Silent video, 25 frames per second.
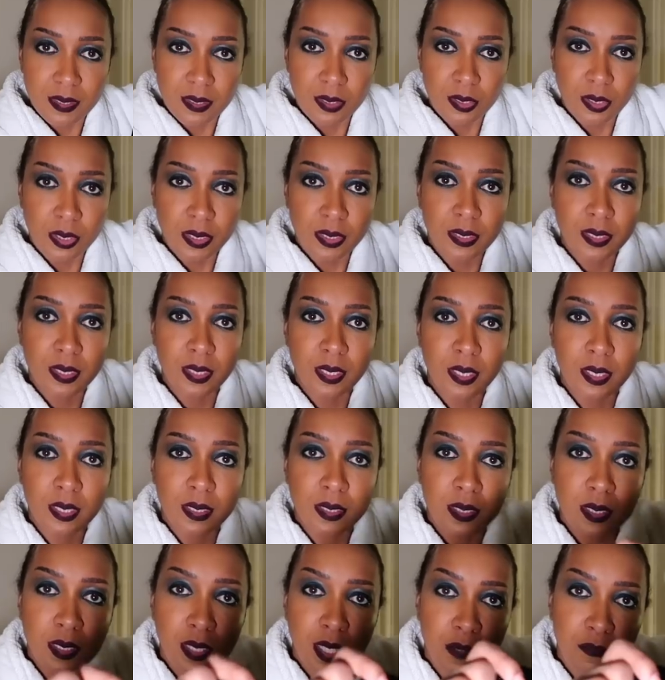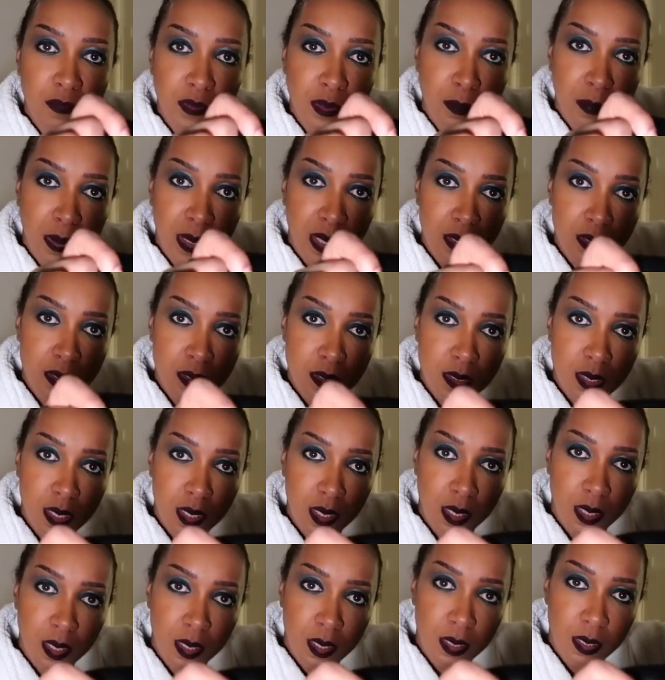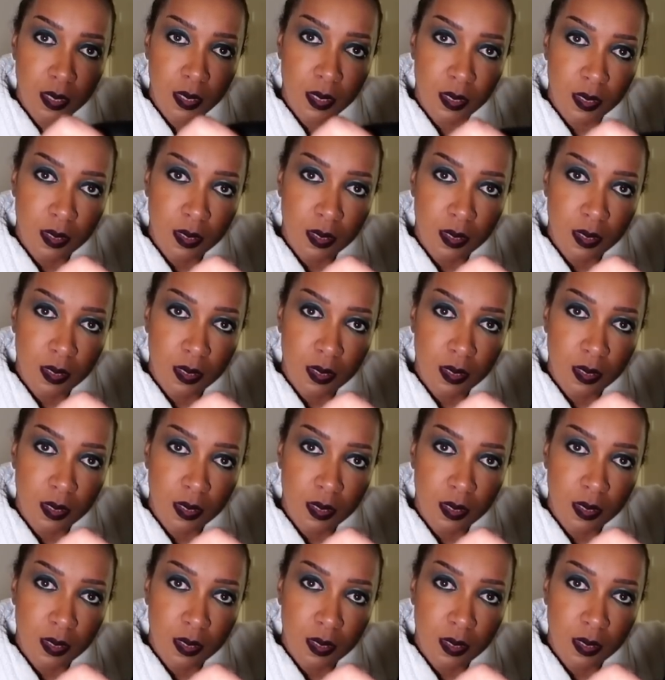Look at the covered buttons here.